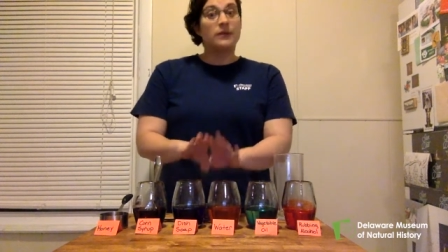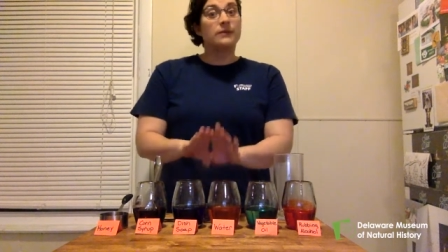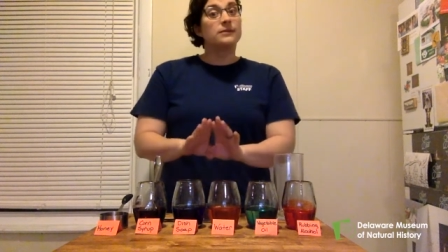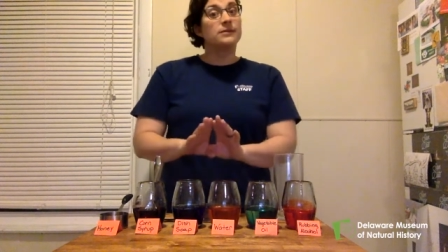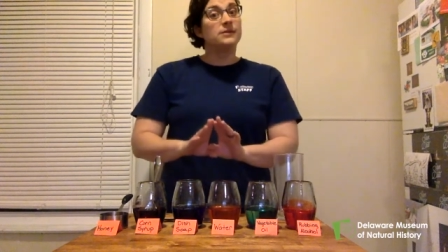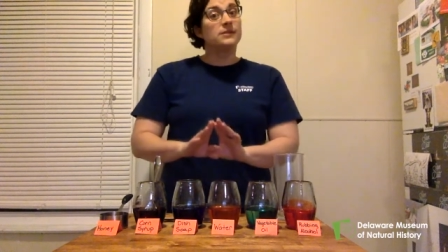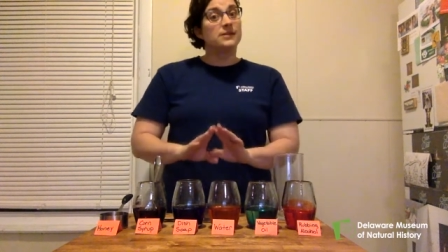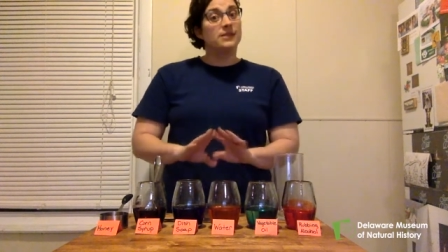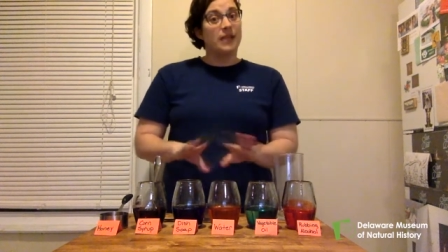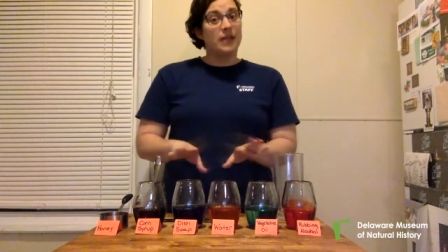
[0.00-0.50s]

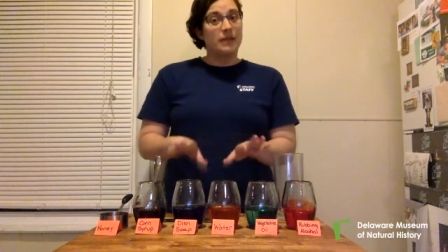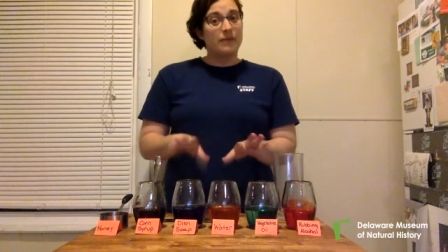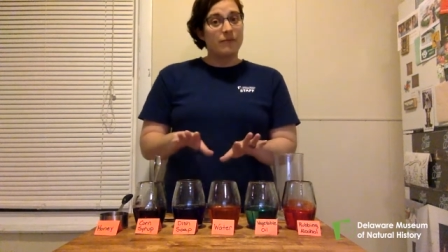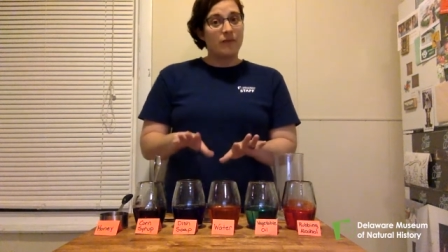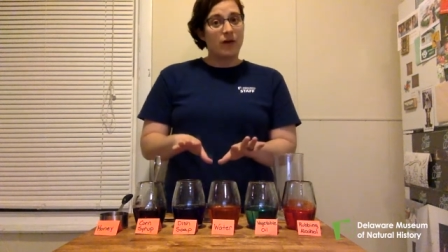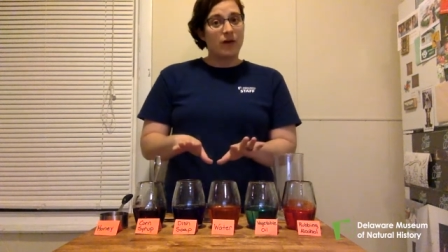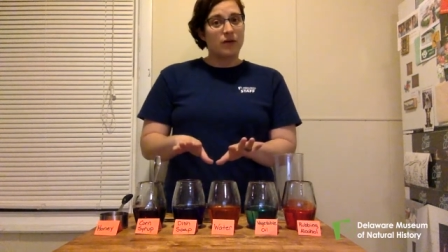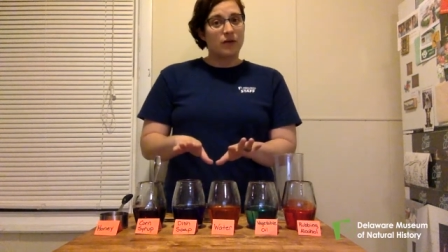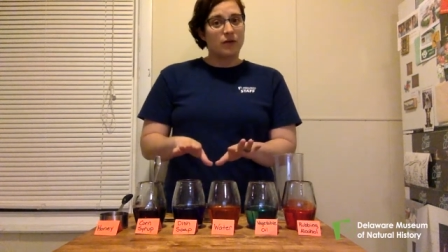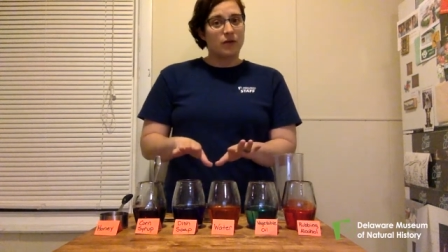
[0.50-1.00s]
Same
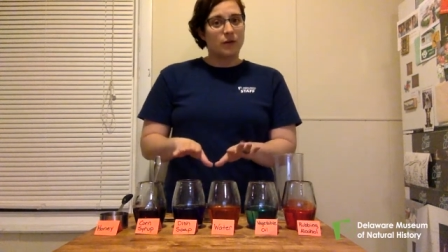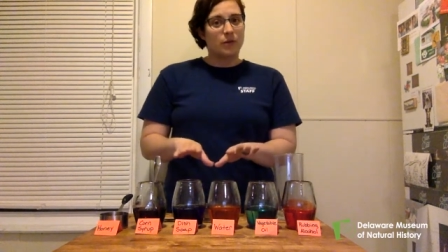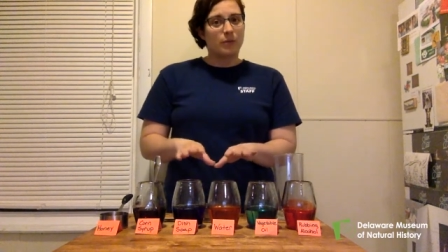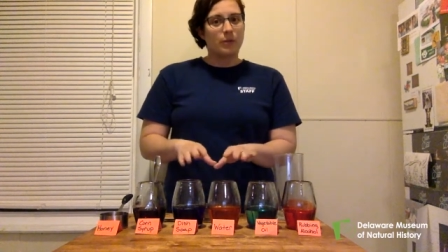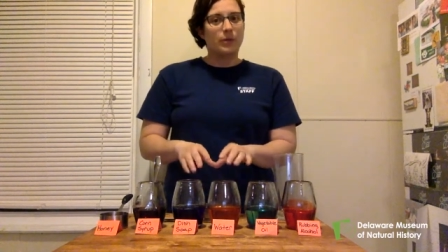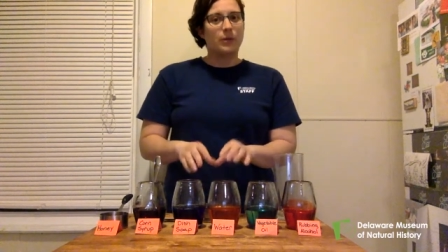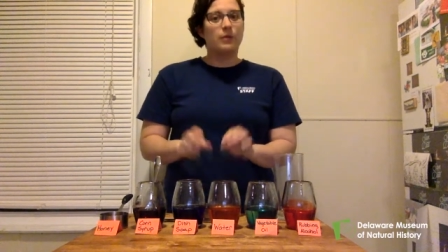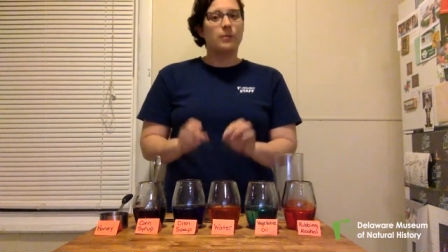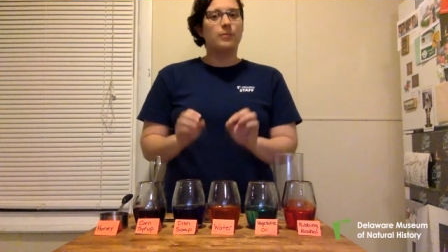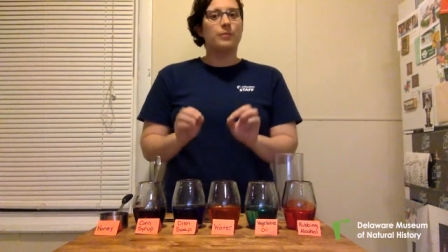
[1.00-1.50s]
volume,
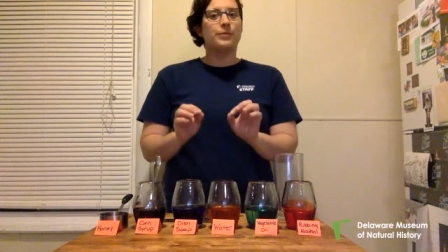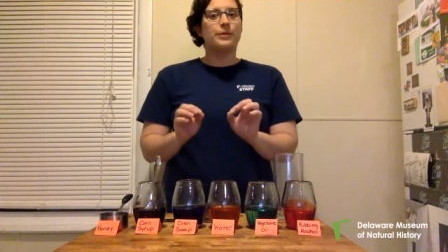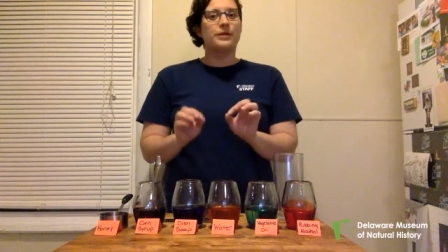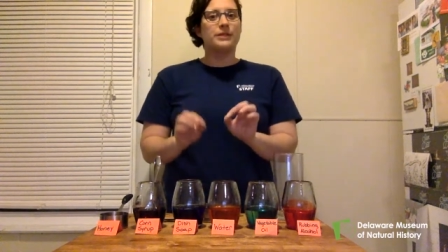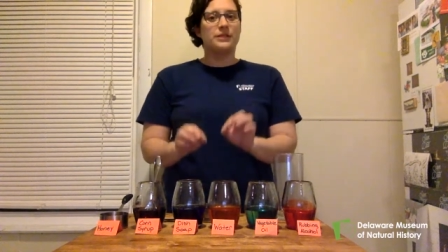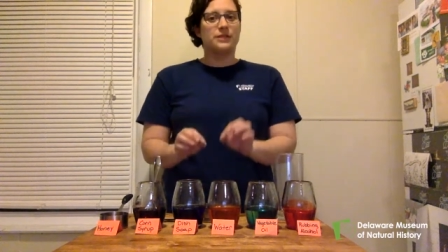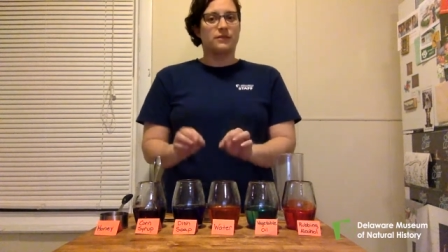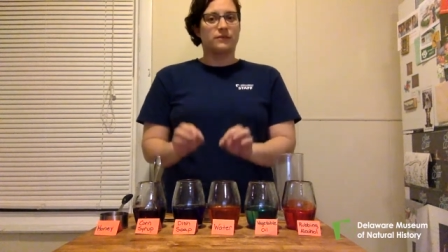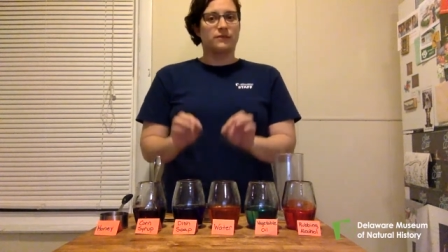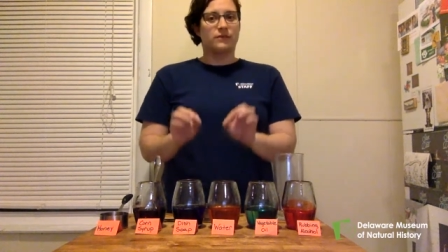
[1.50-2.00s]

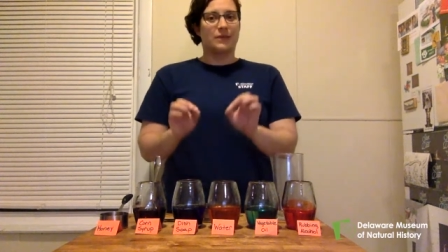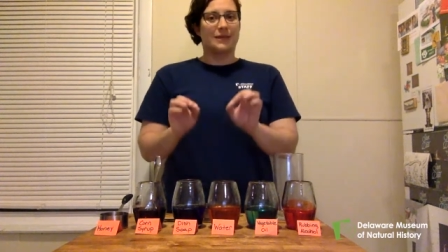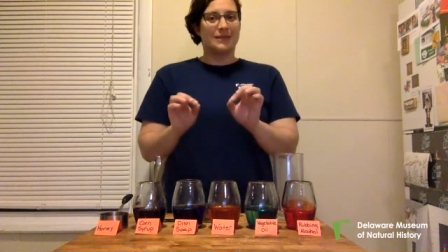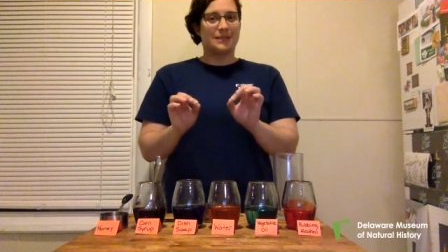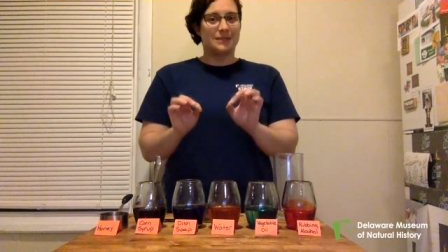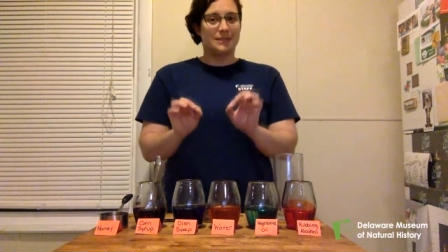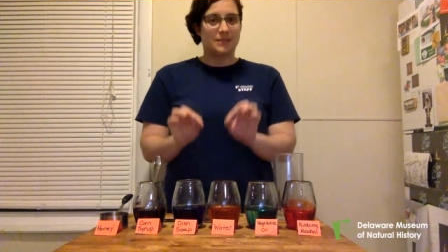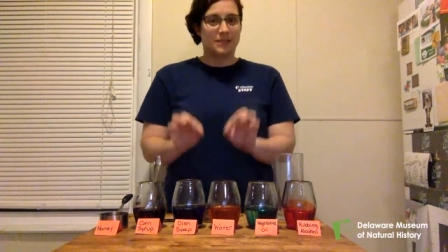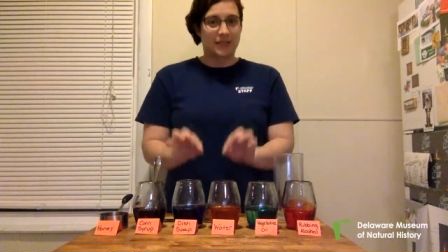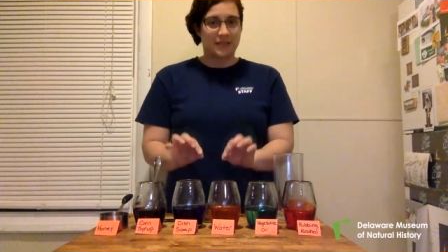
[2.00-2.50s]
but different
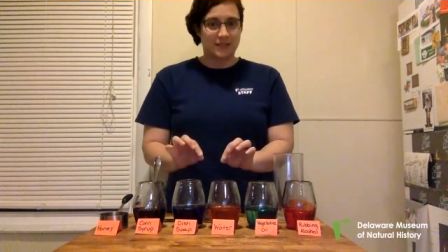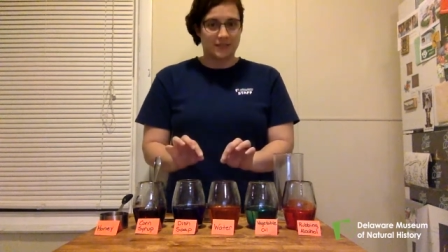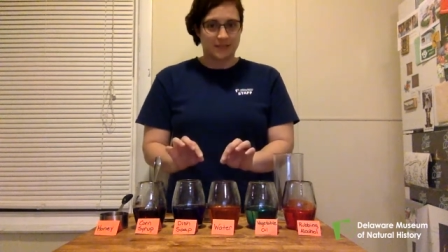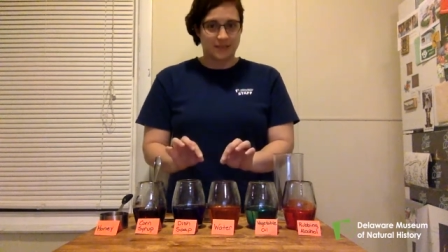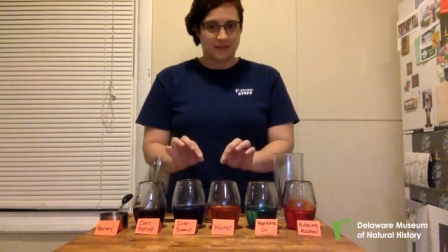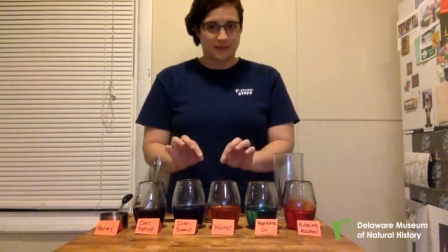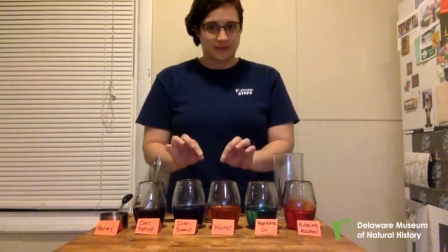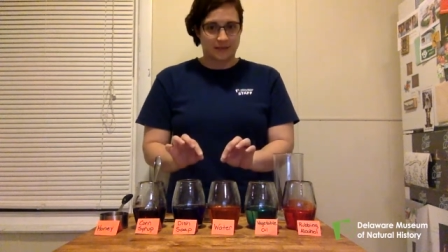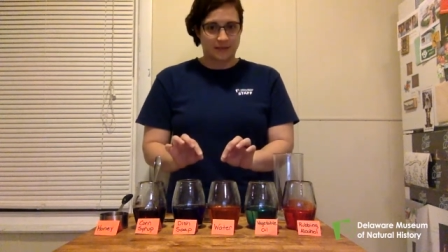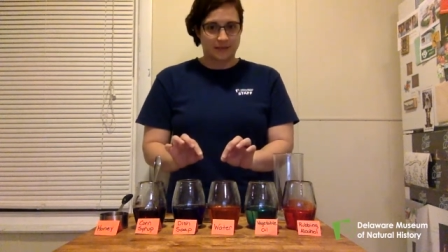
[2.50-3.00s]

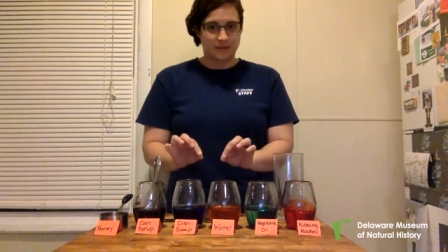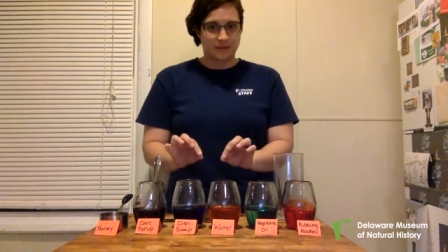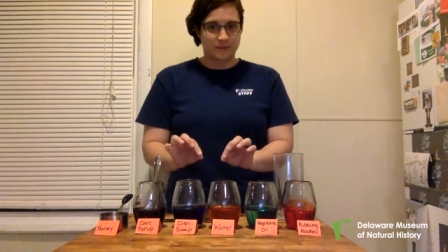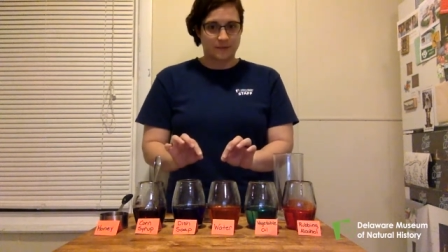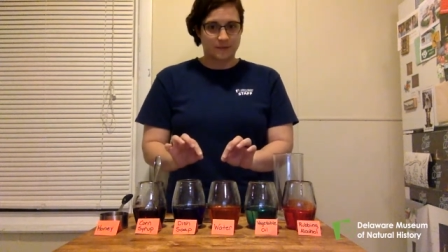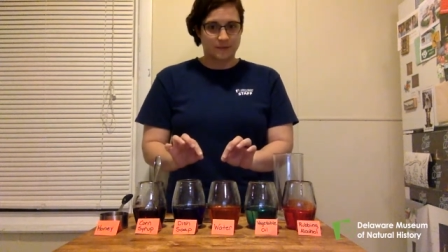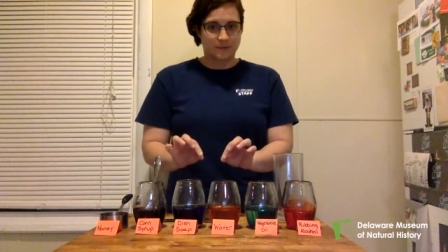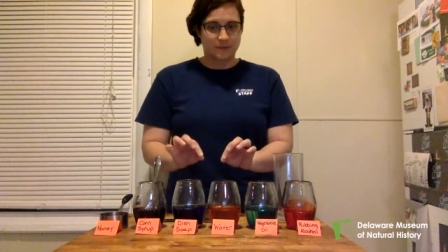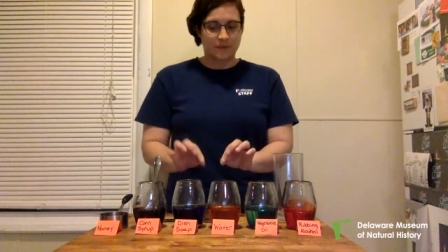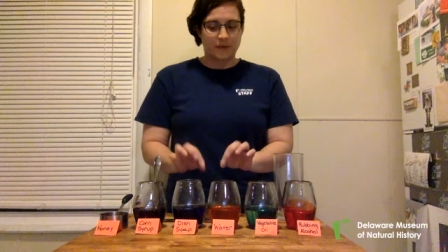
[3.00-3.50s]

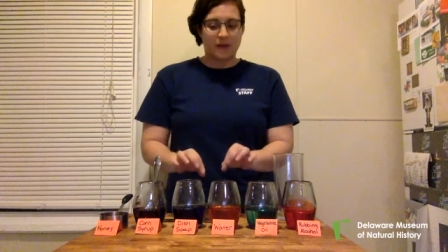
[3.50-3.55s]
densities.